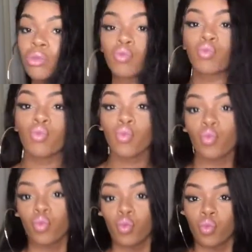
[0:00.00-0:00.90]

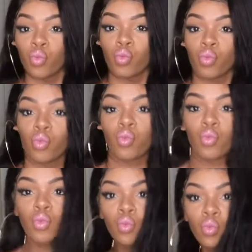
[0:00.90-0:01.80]
Saweetie wear it right
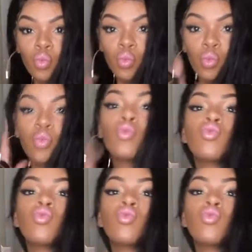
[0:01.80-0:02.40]
after, the rapper.